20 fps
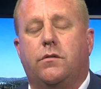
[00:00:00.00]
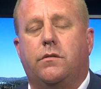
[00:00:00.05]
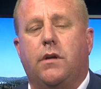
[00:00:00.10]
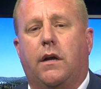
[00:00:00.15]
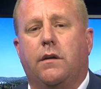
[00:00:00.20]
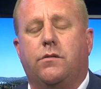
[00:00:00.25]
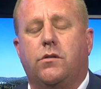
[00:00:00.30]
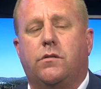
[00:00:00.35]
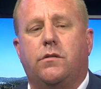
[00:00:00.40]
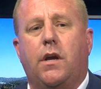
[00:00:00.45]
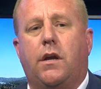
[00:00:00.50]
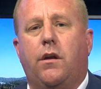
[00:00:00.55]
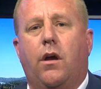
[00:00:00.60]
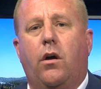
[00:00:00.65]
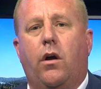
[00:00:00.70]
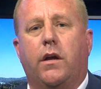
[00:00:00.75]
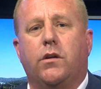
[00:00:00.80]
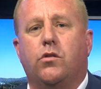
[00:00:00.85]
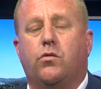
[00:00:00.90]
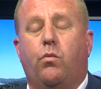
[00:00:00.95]
I just say,
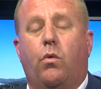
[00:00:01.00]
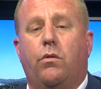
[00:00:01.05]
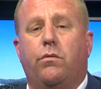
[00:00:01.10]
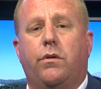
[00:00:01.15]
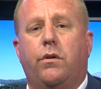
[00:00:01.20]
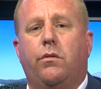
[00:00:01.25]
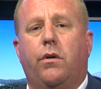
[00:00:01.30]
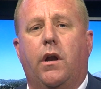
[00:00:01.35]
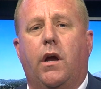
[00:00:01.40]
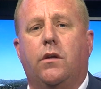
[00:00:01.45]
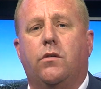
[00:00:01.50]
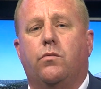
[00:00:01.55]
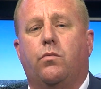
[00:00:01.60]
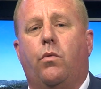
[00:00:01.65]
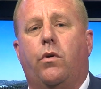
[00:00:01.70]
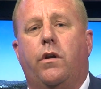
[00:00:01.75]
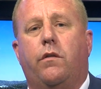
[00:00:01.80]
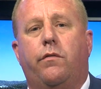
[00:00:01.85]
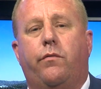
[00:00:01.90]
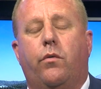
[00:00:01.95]
no, I just won't do it. I just
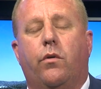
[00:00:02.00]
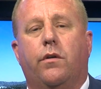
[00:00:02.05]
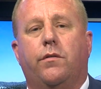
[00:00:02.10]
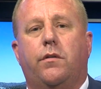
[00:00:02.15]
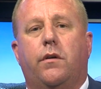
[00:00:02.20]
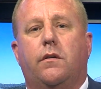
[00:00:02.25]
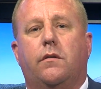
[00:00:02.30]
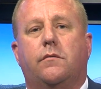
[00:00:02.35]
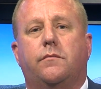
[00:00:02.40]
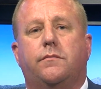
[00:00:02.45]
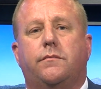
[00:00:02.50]
won't enforce it.